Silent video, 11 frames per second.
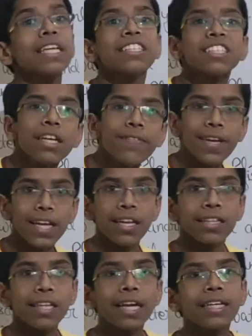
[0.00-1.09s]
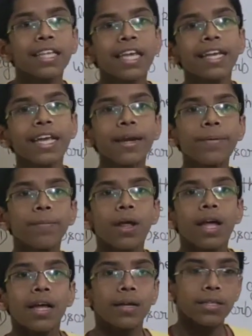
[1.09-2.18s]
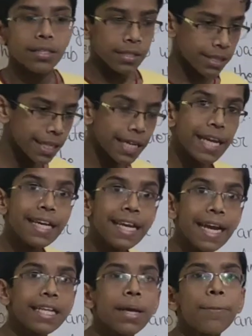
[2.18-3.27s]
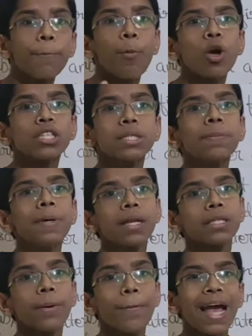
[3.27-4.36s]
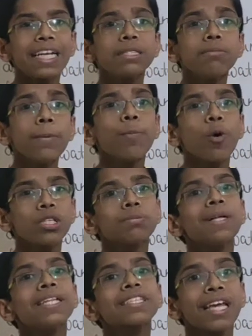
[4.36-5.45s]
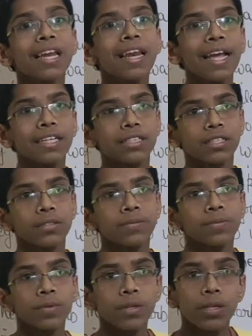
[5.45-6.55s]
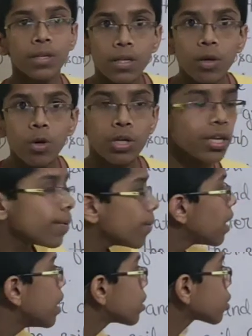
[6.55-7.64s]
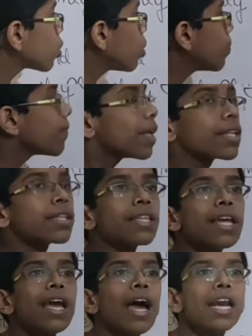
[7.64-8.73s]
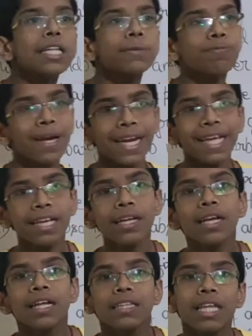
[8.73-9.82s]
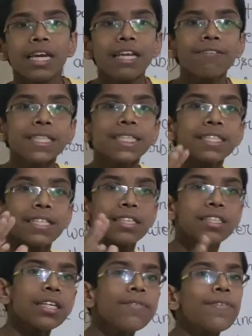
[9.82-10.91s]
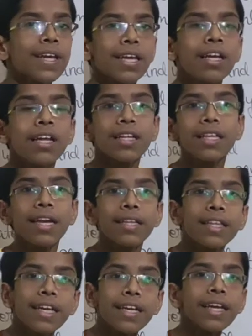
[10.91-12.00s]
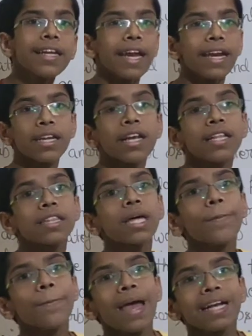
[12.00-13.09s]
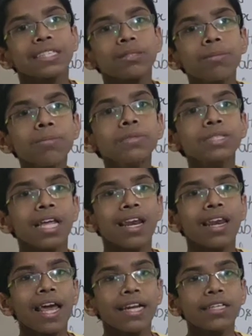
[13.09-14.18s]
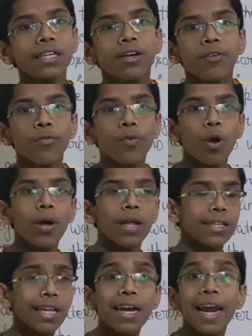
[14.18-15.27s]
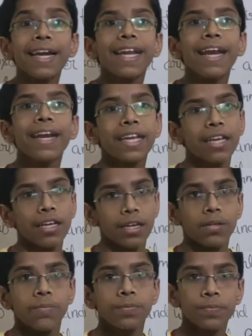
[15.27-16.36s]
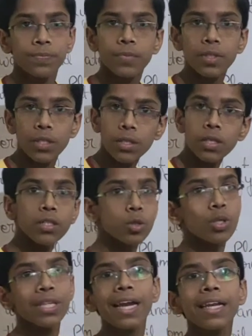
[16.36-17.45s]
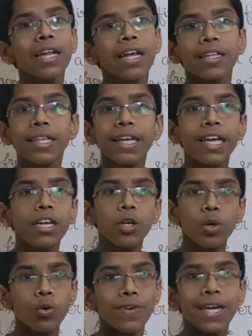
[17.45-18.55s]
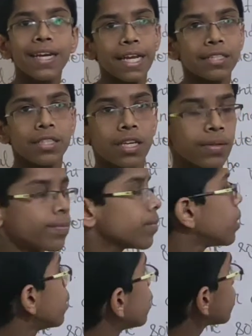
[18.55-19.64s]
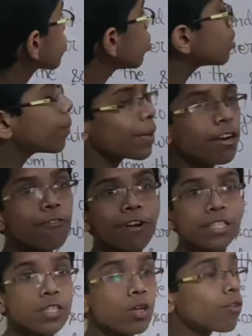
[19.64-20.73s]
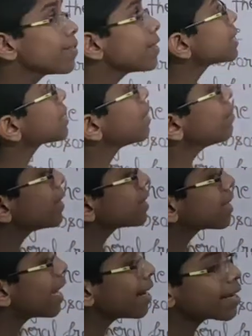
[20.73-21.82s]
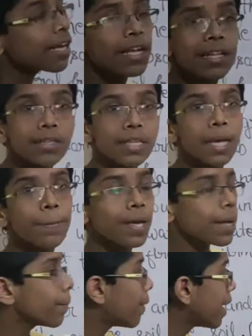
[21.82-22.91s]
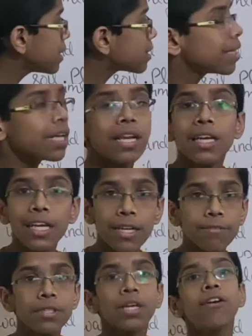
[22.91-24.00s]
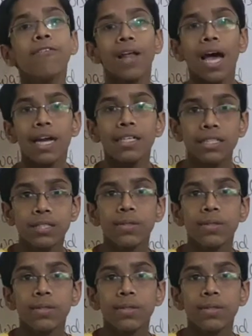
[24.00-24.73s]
such a way that they can get the maximum possible sunlight. Okay, so they are spreading the leaves in such a way that they can get the maximum sunlight and air, so that they can grow very nicely. So the main function of the stem is that they bear buds, leaves, flowers,